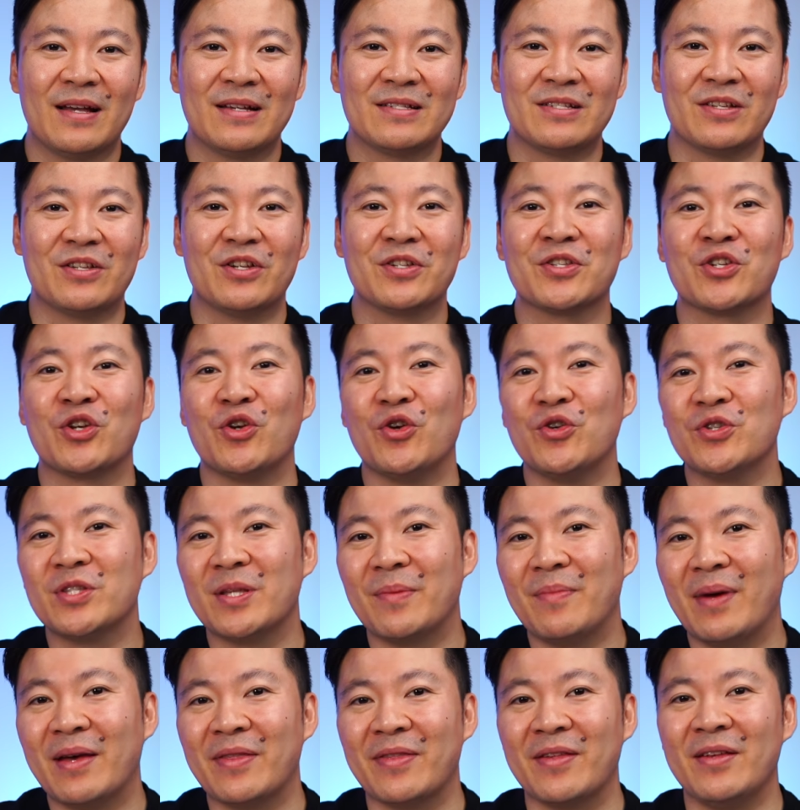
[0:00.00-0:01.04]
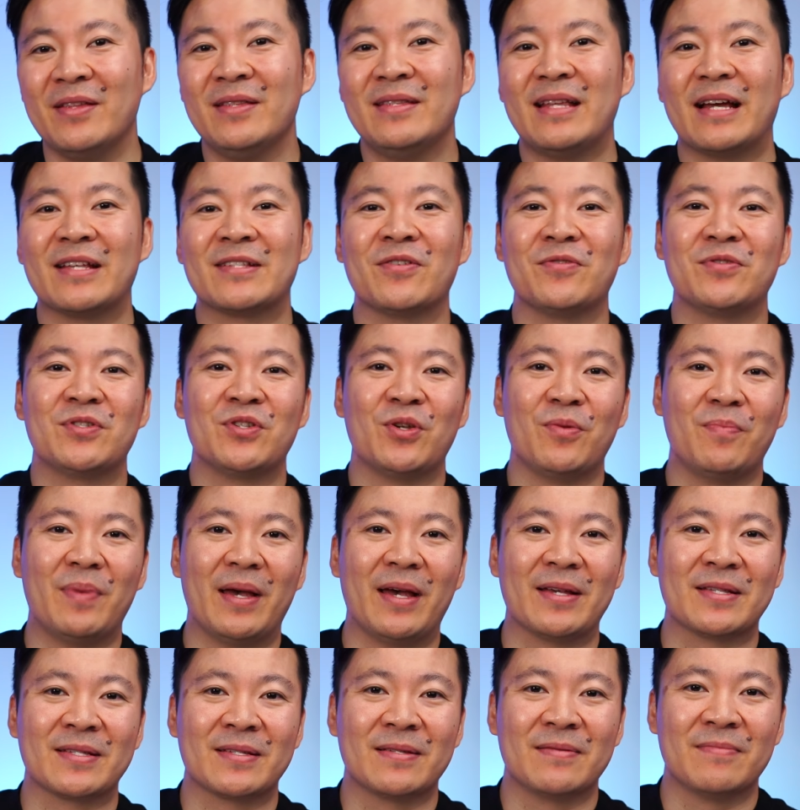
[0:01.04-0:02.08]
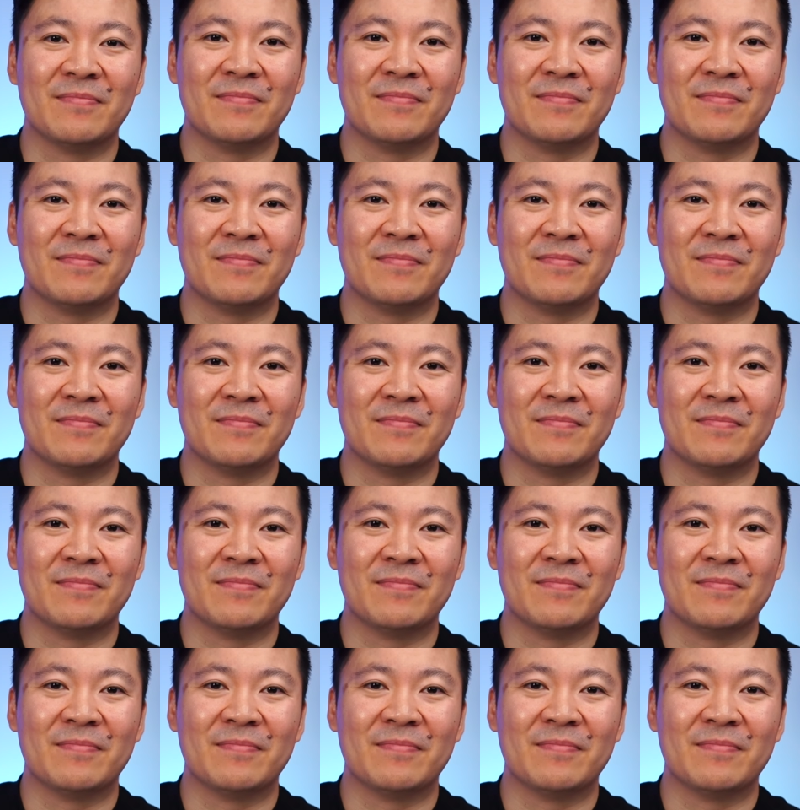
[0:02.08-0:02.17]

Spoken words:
So just choose the method that suits you best.